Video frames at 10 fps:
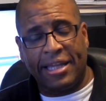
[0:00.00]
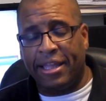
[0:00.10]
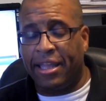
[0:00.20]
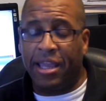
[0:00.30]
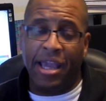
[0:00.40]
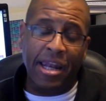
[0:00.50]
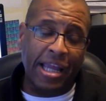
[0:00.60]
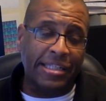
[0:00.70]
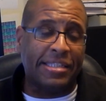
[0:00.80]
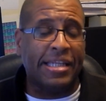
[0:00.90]
Again,
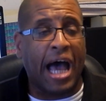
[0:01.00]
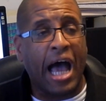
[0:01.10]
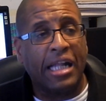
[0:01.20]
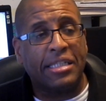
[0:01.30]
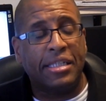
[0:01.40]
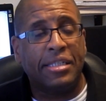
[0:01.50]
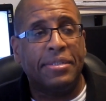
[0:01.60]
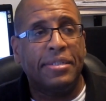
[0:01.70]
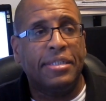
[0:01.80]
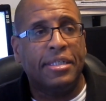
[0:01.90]
it's not
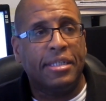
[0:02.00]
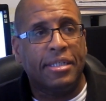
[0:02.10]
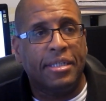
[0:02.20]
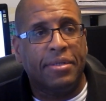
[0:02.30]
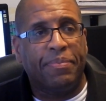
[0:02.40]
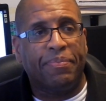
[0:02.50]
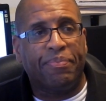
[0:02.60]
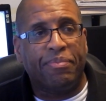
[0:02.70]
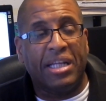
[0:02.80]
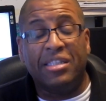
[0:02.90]

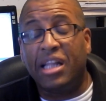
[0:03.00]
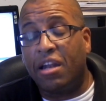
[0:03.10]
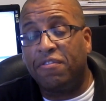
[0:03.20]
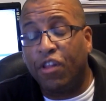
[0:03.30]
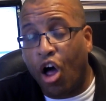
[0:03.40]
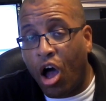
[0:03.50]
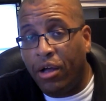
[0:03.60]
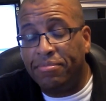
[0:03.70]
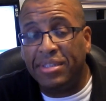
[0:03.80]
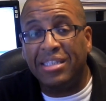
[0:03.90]
a
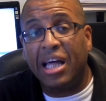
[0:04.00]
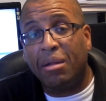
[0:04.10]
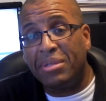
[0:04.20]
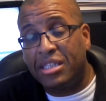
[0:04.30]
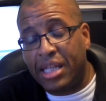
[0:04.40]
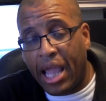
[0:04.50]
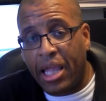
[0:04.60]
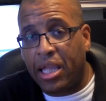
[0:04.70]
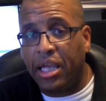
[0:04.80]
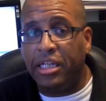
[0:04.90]
flaw. It's not a
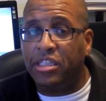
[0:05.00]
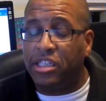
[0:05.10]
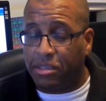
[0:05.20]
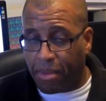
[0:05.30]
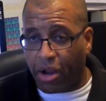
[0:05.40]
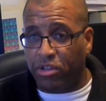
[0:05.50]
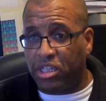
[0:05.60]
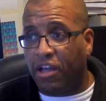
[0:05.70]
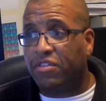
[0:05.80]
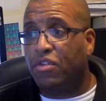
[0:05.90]
mistake. It's just
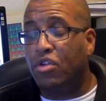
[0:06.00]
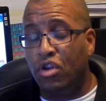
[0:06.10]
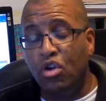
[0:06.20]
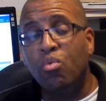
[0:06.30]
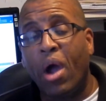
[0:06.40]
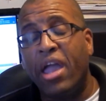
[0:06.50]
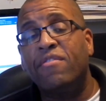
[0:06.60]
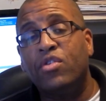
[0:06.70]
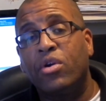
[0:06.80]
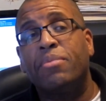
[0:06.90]
Microsoft's new way
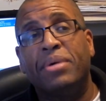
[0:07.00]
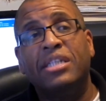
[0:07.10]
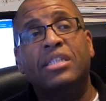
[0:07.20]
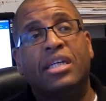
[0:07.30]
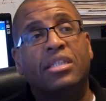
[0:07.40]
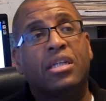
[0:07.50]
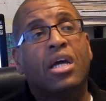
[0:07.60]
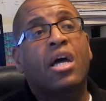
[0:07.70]
of doing business.